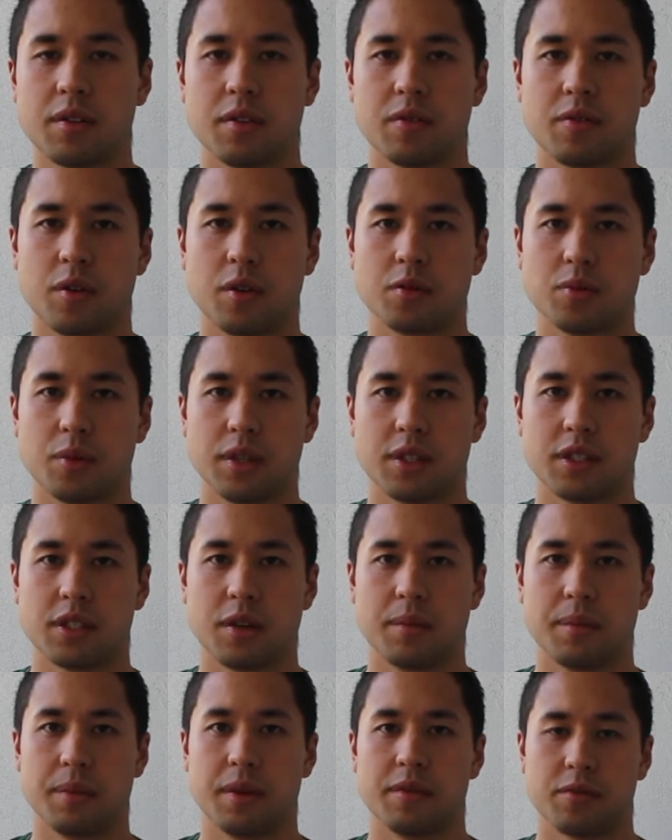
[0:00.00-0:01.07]
the forms with
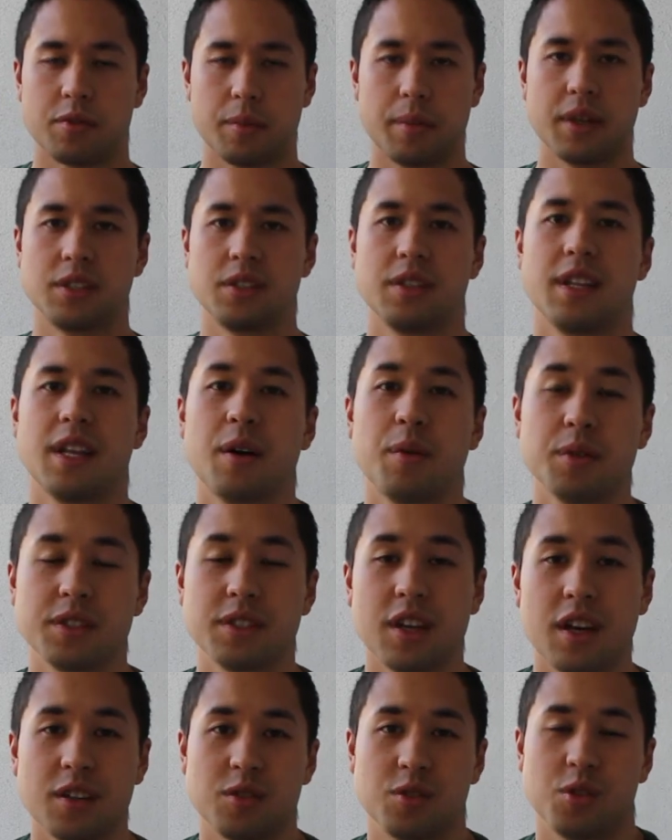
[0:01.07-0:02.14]
some information that was
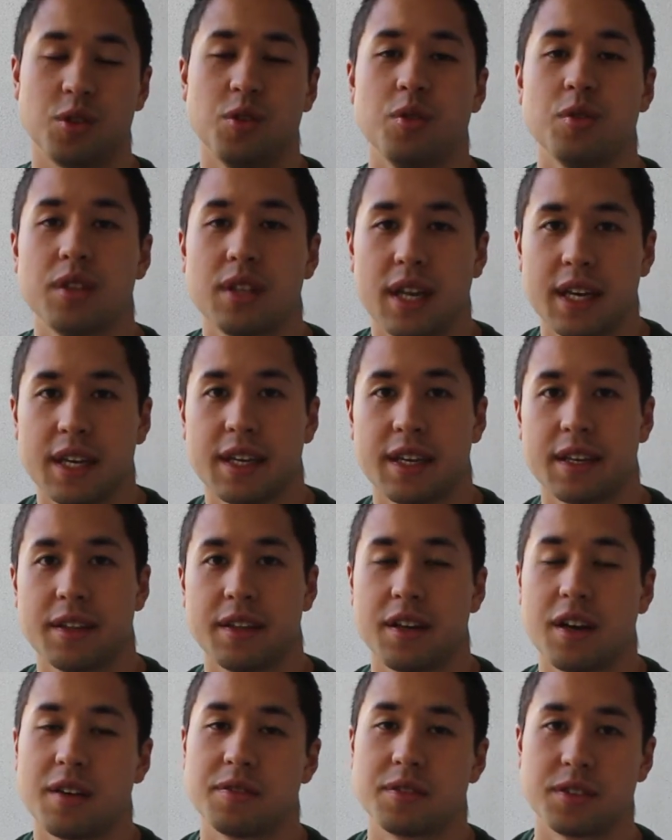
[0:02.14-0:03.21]
not truth, like
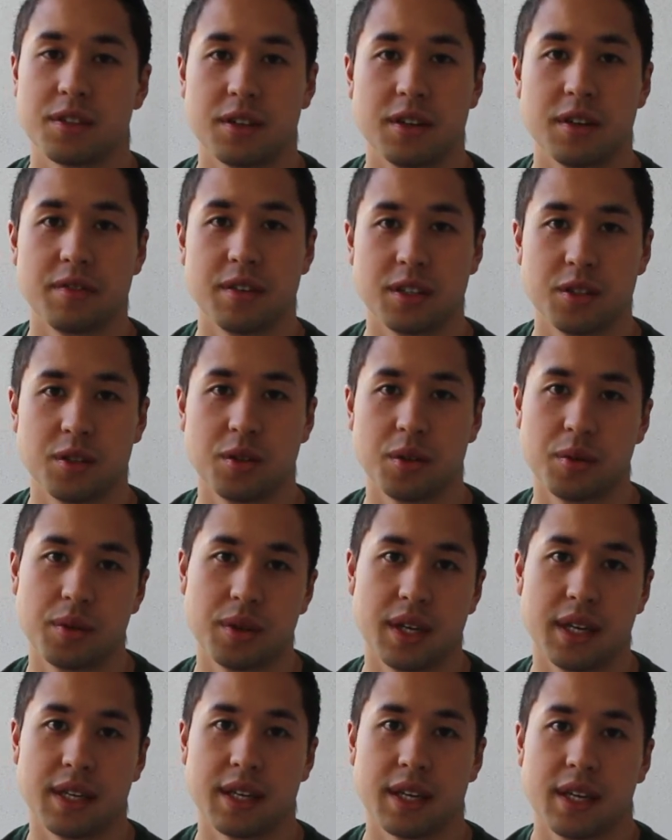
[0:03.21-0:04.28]
the officer eventually will
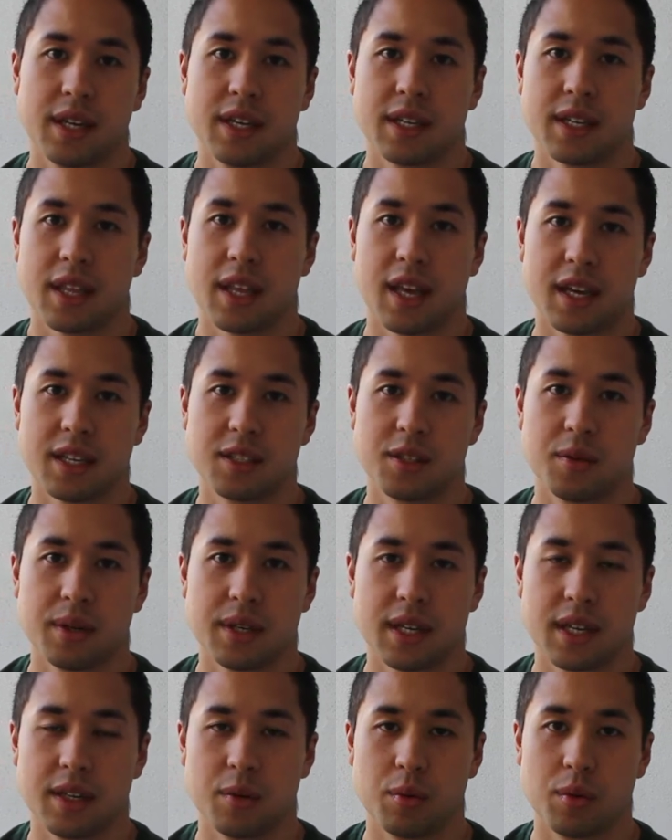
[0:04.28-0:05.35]
like get to
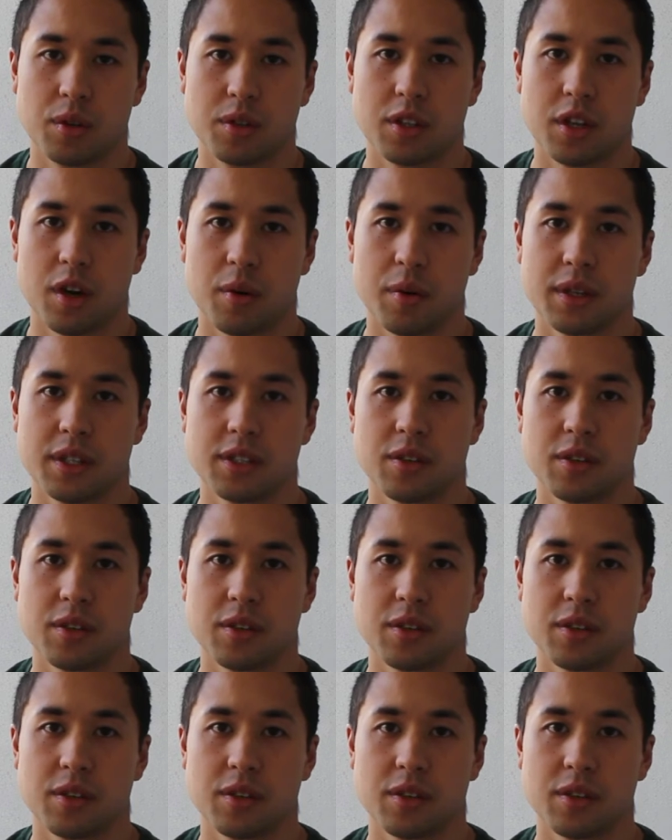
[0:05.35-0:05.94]
it and will know it.